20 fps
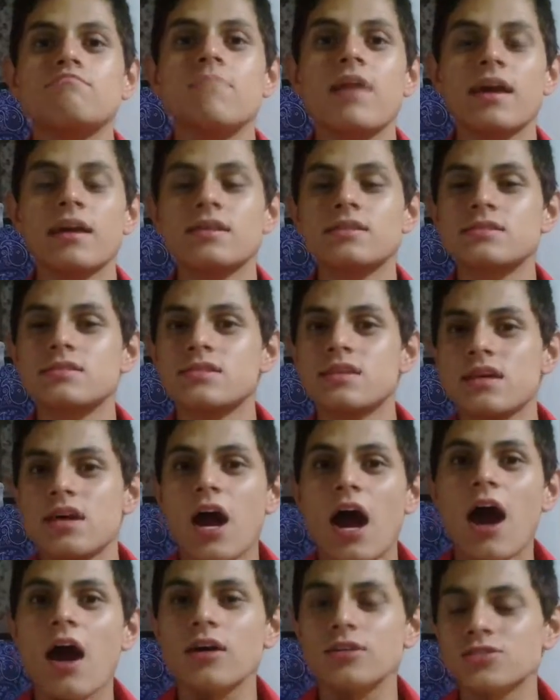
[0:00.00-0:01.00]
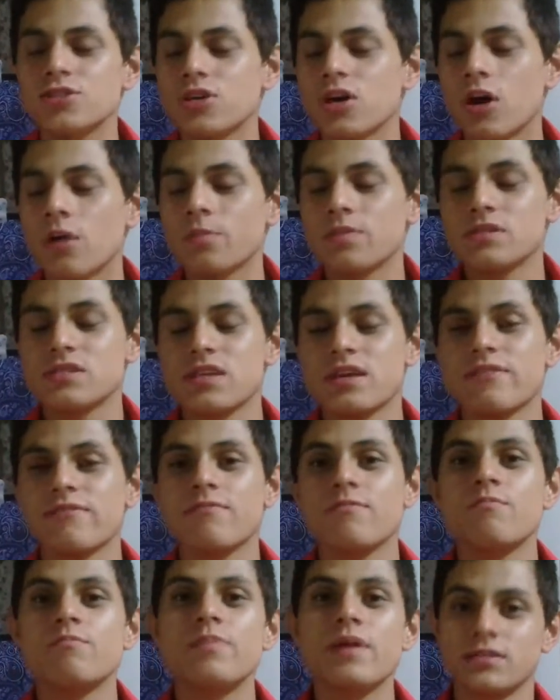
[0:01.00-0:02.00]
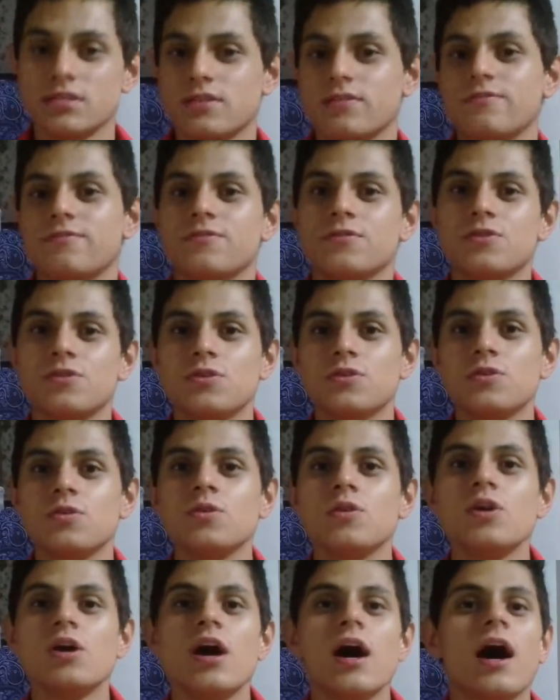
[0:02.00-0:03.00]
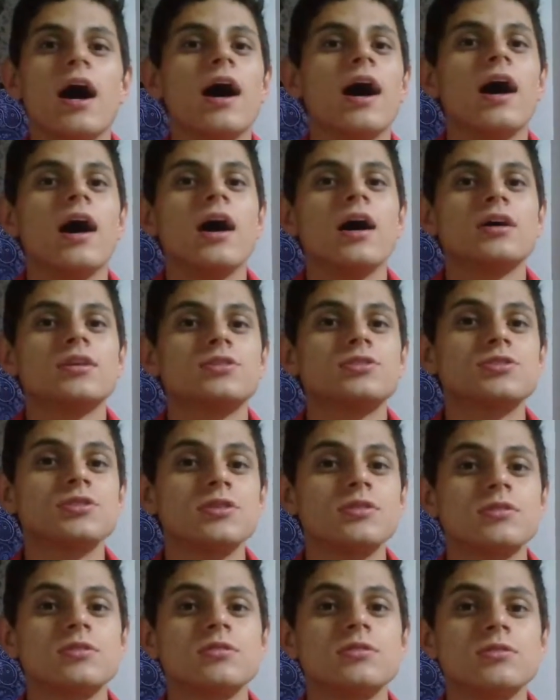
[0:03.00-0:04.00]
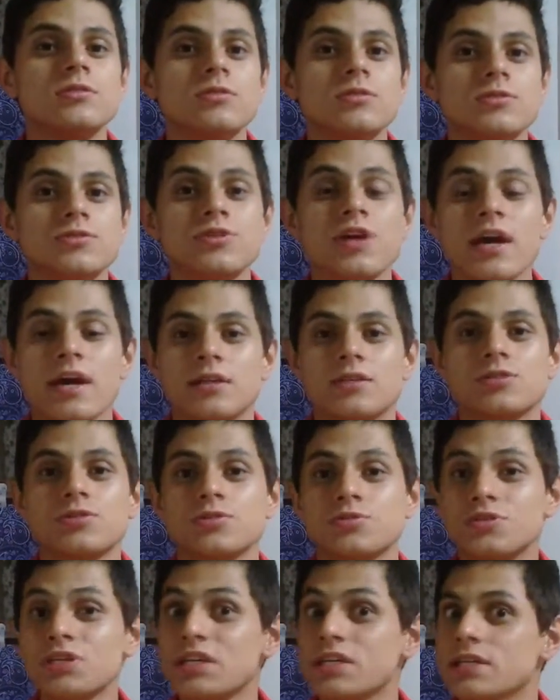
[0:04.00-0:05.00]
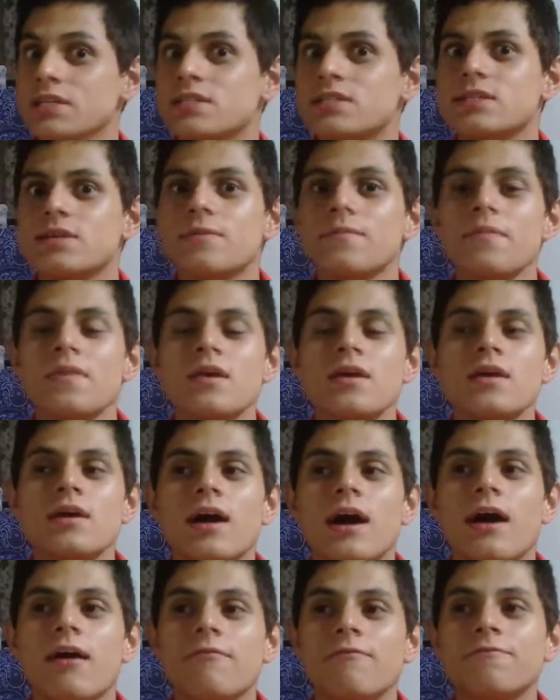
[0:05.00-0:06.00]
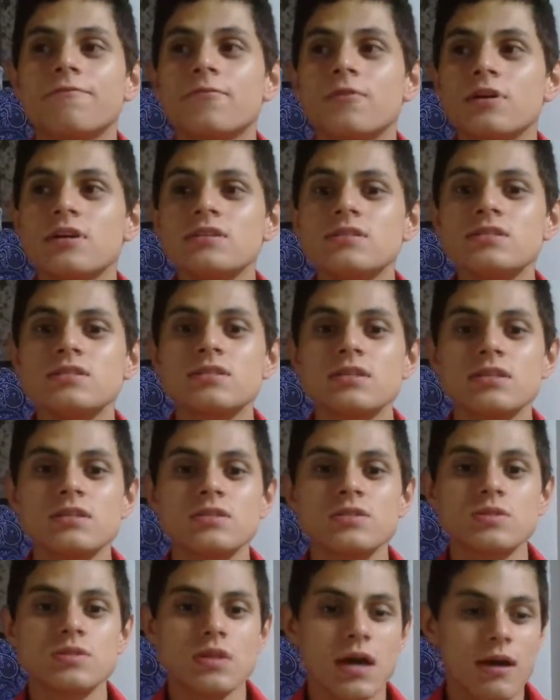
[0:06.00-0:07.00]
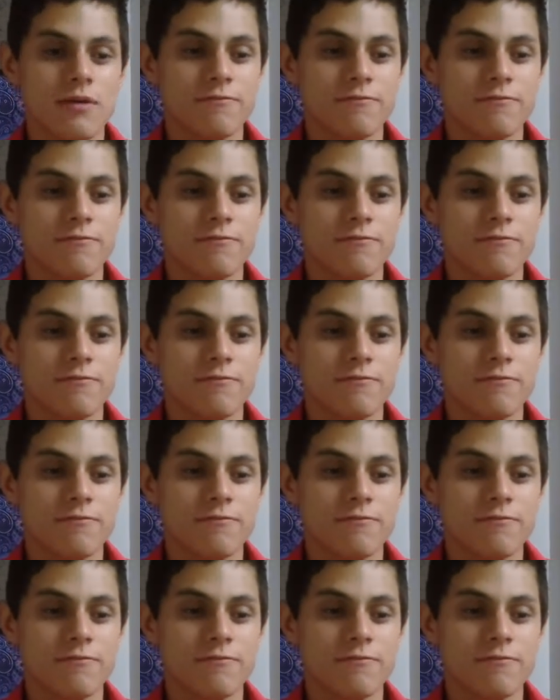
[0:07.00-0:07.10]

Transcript: makes the hard copies even better for you to read. For instance,